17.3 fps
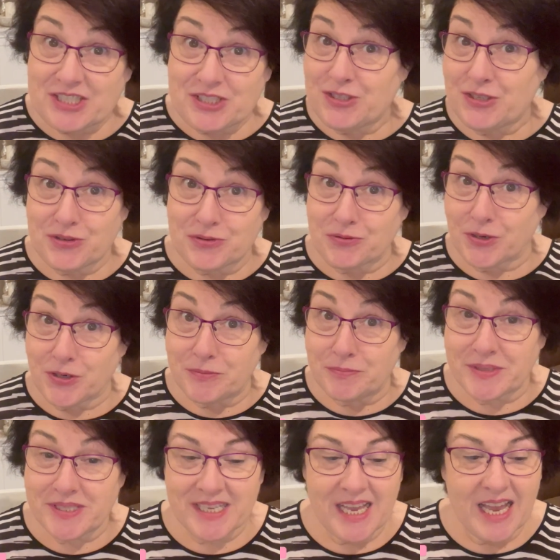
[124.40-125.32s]
new
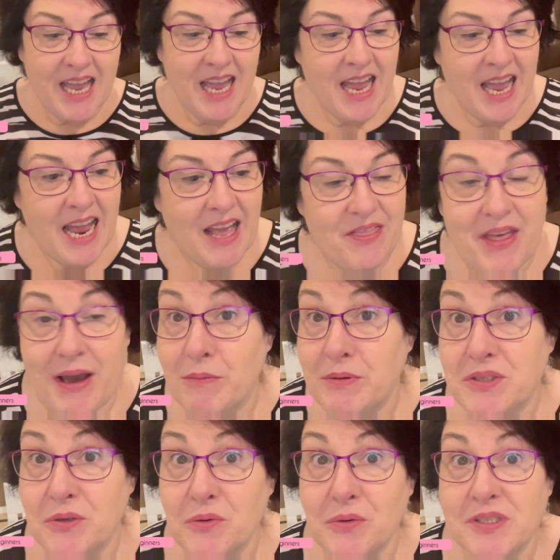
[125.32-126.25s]
groups. That
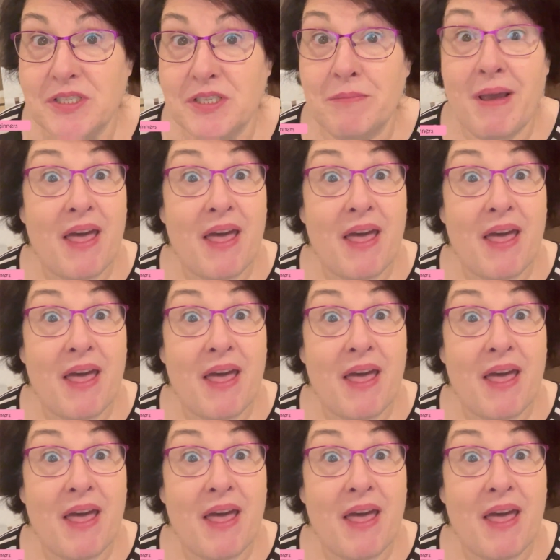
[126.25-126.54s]
was awesome.